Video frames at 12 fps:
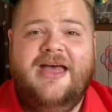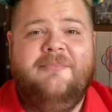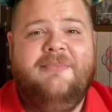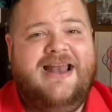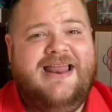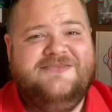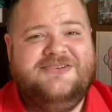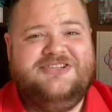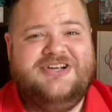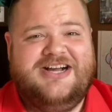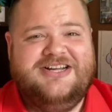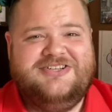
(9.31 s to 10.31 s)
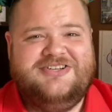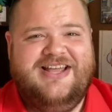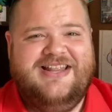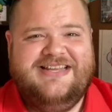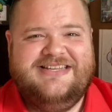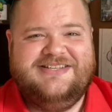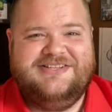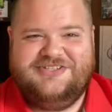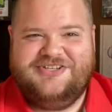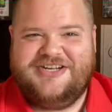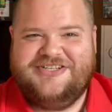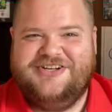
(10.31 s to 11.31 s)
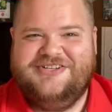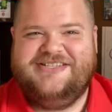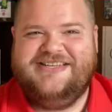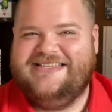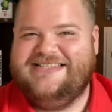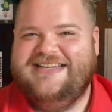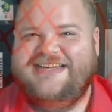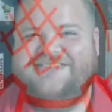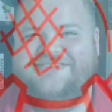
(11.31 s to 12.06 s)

My name is Josh, and this is Josh Goes to Disney.